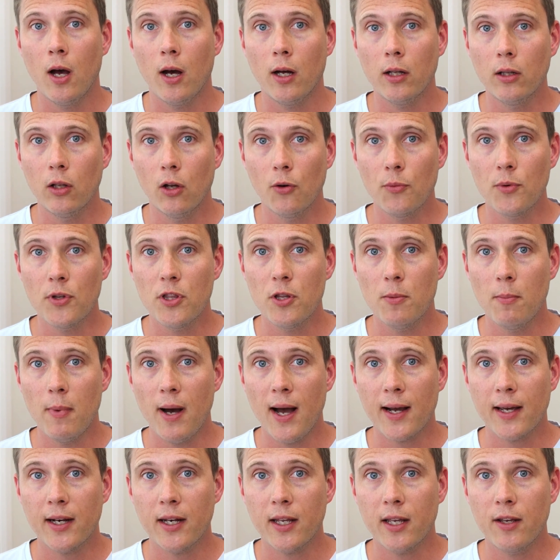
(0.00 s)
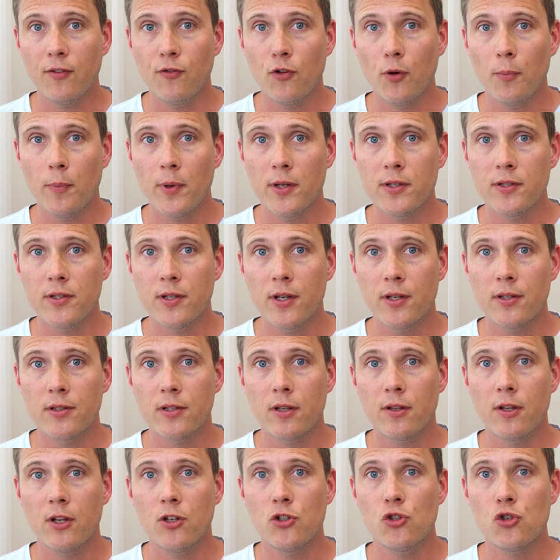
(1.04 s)
Along with the marketing of your business,
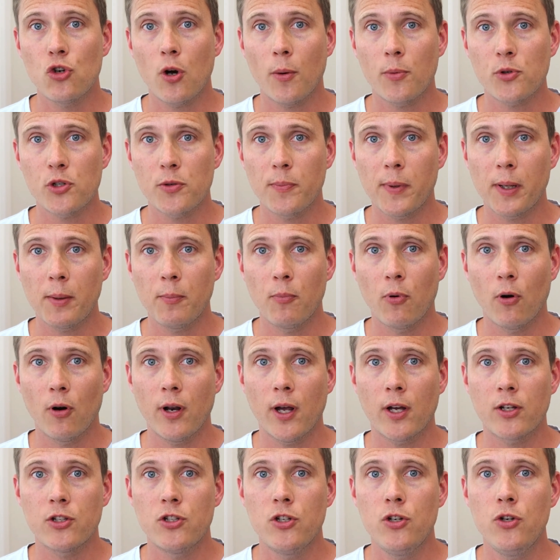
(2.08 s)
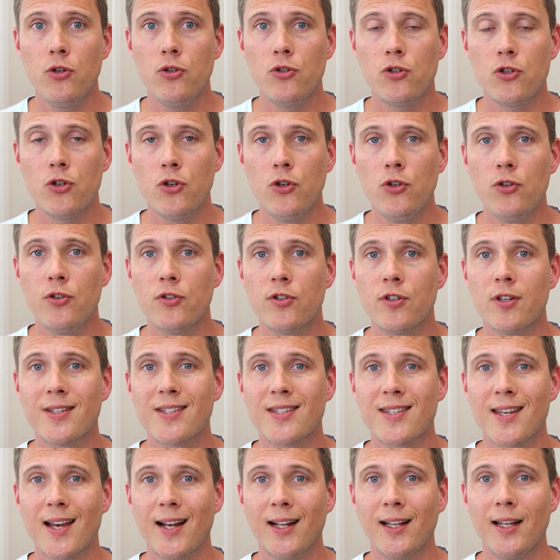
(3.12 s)
the dropshipping product you choose to
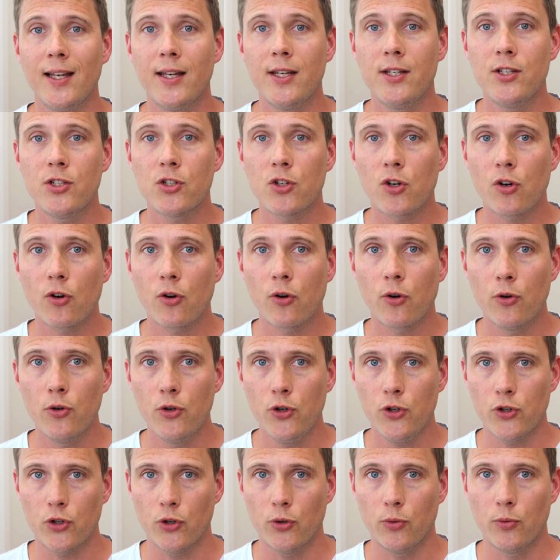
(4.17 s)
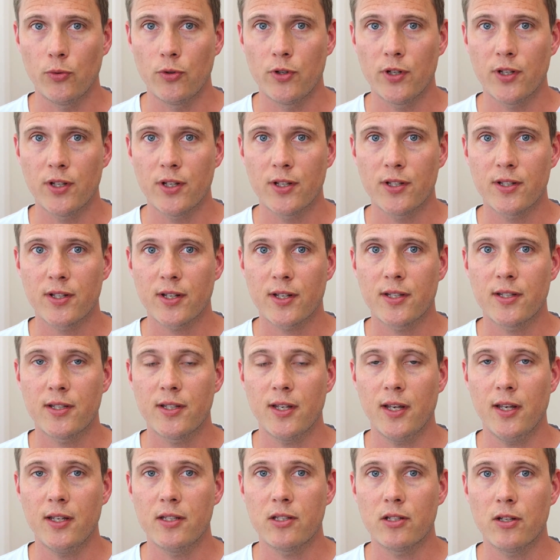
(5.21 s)
sell is crucial to the
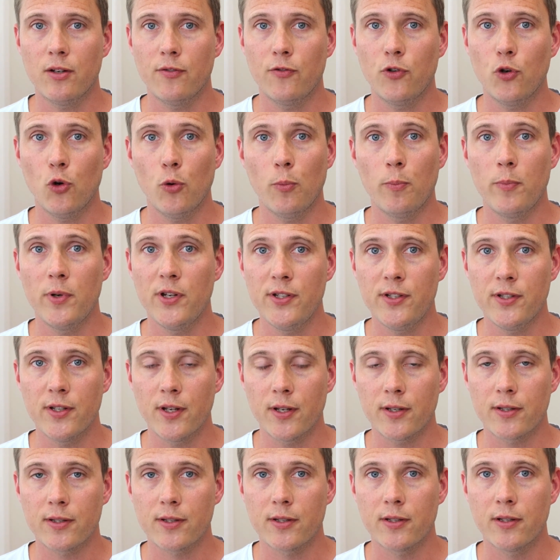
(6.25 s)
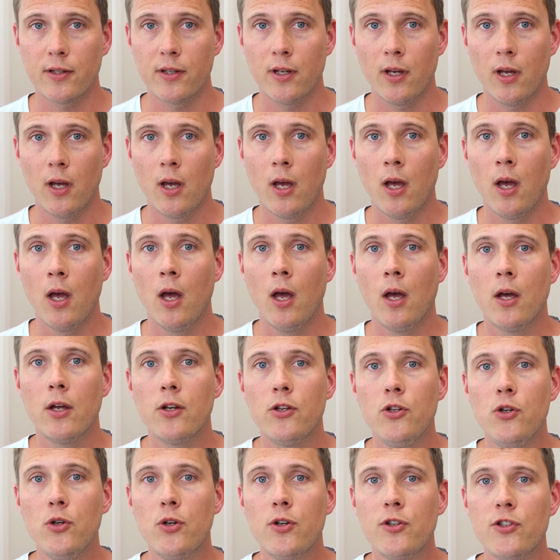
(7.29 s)
success of your business. You